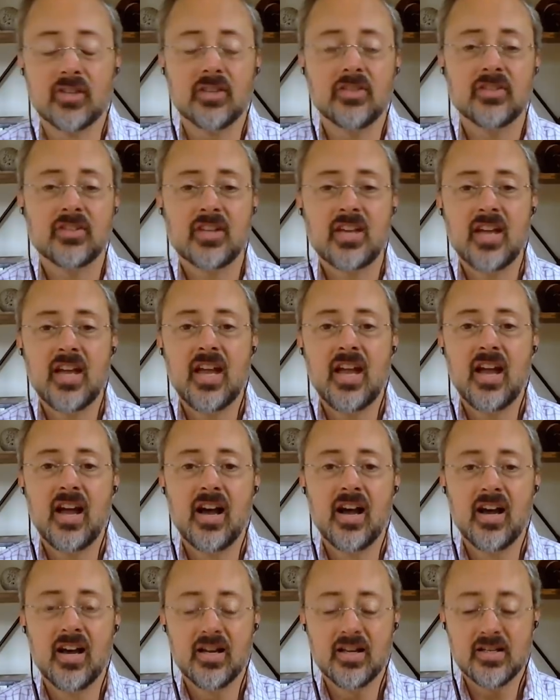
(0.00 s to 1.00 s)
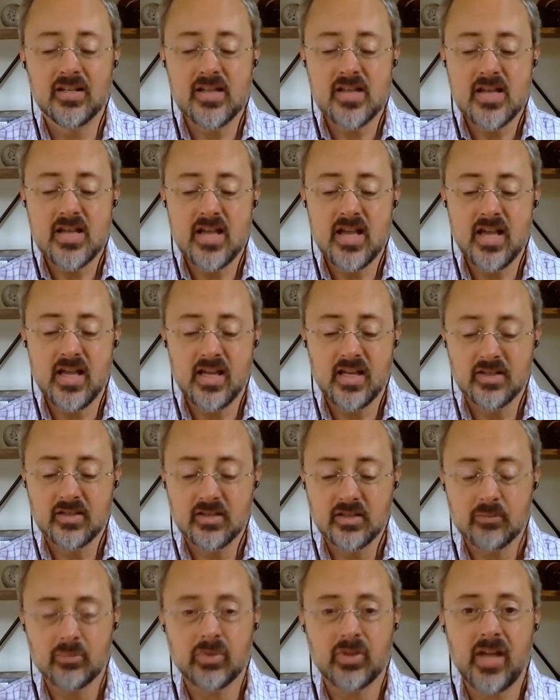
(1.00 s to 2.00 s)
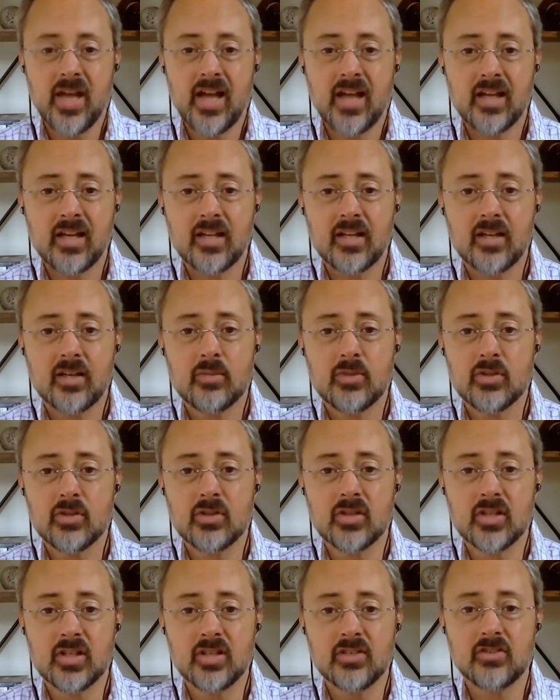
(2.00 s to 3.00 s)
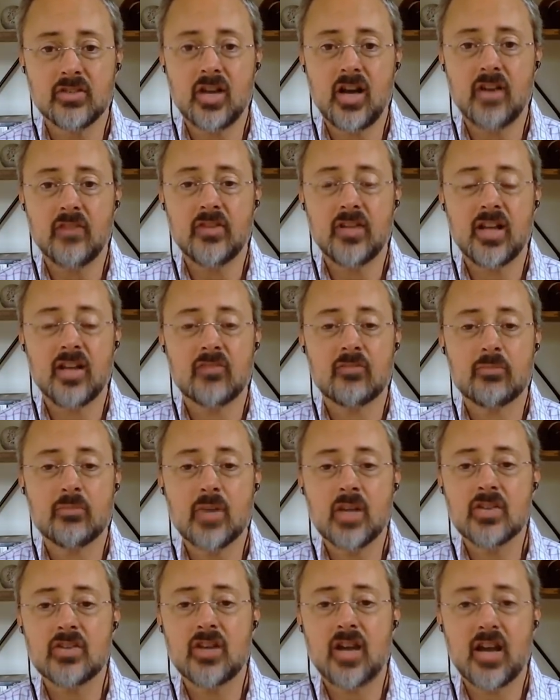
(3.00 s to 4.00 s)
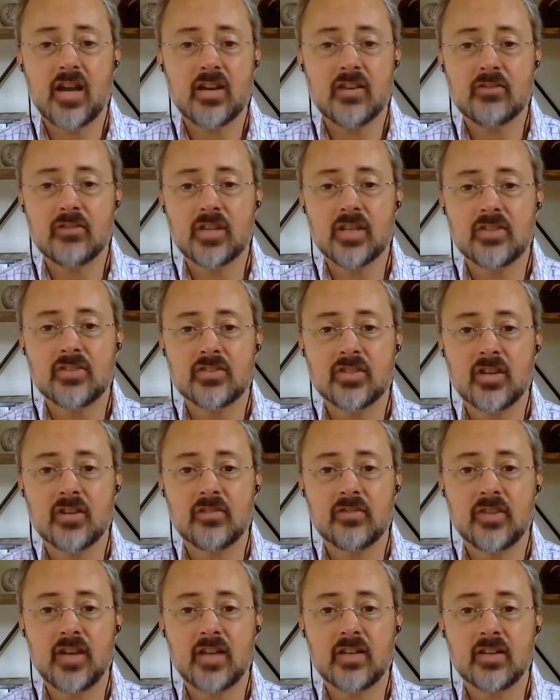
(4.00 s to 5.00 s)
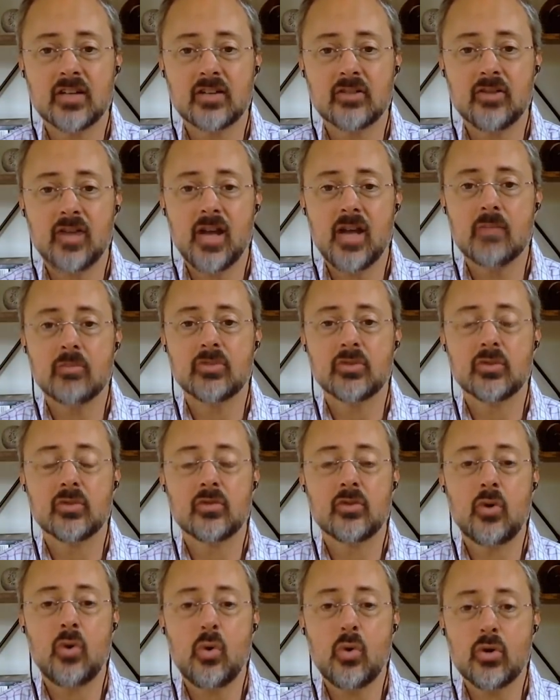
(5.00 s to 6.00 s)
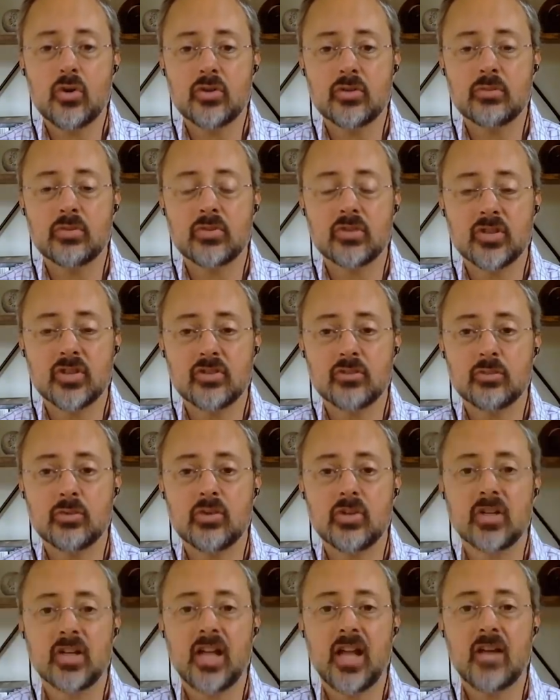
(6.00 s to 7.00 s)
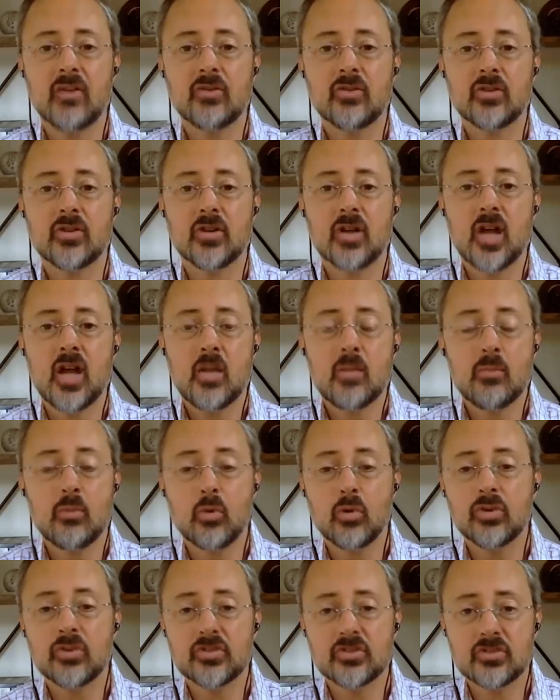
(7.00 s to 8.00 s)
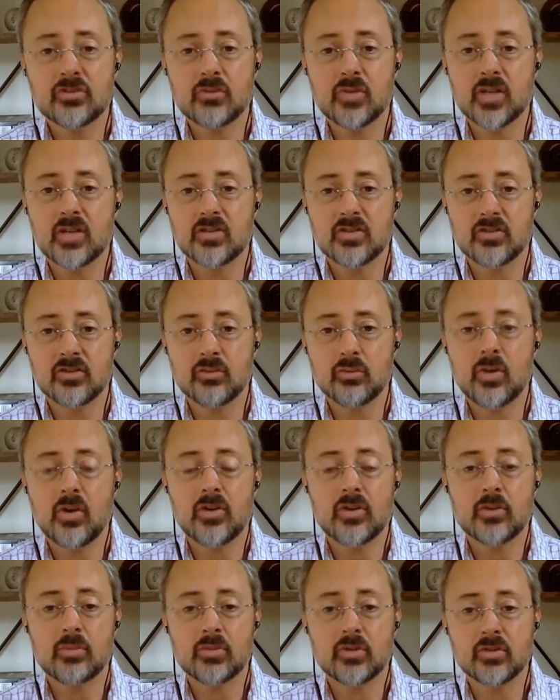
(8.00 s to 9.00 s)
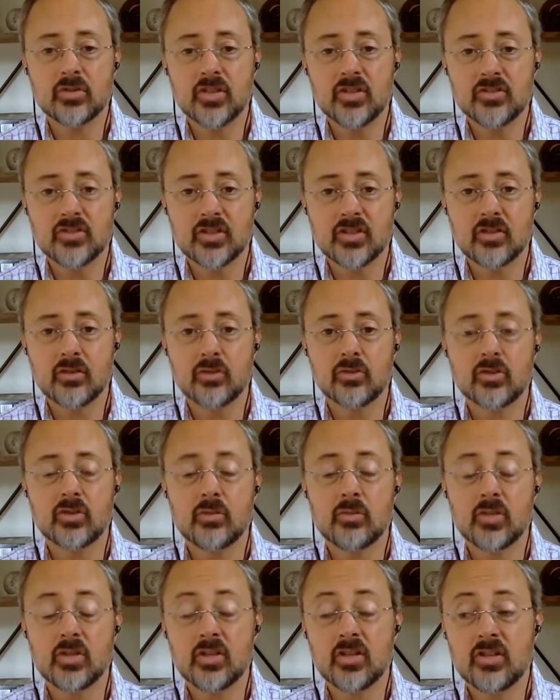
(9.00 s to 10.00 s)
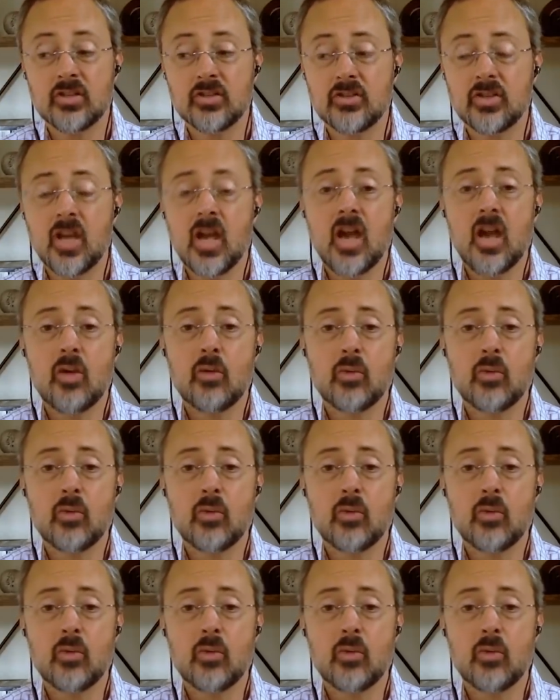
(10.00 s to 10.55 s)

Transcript: at risk. Uh, and black communities often have much higher rates of violent crime. So, of course, police will encounter more situations while they're policing those communities,